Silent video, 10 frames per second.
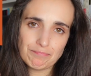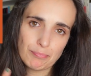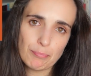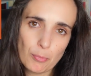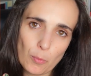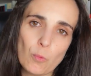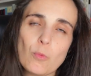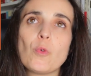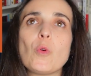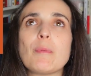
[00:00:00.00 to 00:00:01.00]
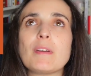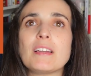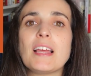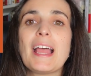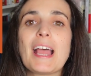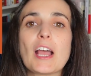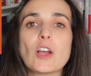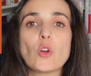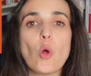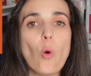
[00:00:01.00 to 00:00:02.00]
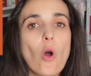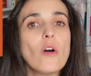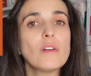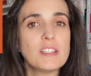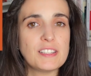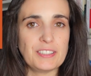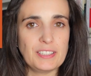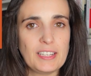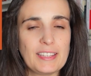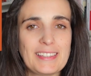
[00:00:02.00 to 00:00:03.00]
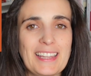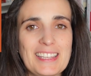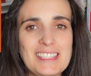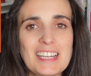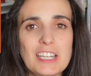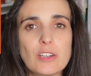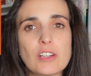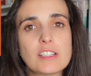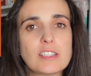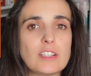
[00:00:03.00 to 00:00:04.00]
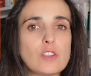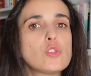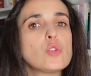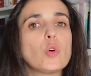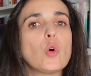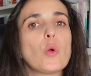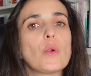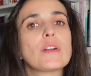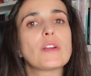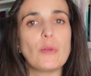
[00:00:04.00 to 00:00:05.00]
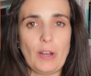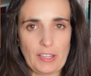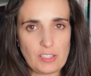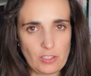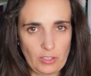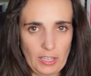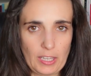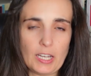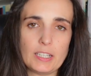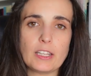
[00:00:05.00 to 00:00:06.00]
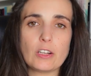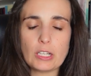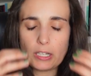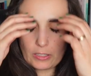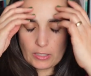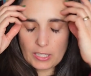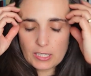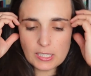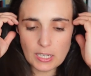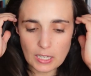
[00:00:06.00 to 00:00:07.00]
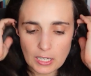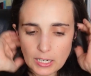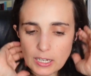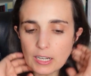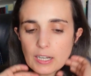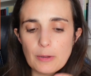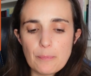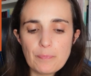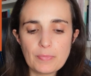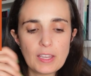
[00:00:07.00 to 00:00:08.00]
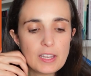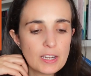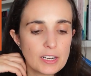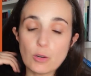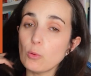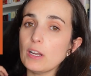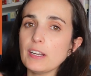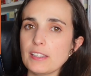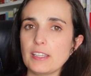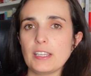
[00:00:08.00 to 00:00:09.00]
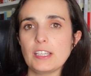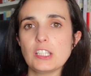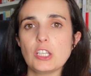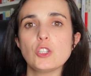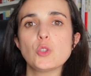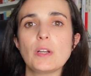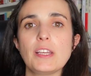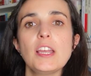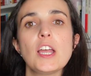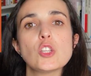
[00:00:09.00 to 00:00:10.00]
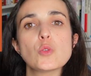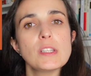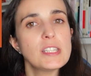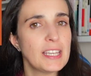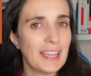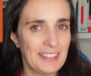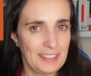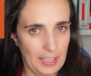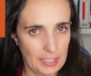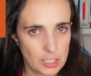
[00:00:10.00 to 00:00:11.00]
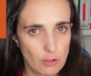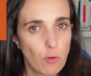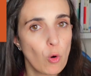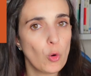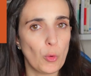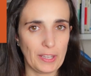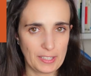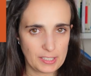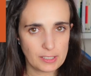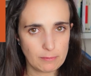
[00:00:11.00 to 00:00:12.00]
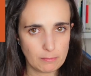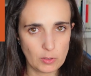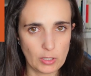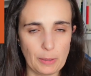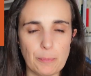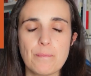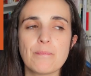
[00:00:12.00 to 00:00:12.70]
women grow older, the cycles tend to regulate, okay? And this regularity is usually 28 days, 4 weeks, okay?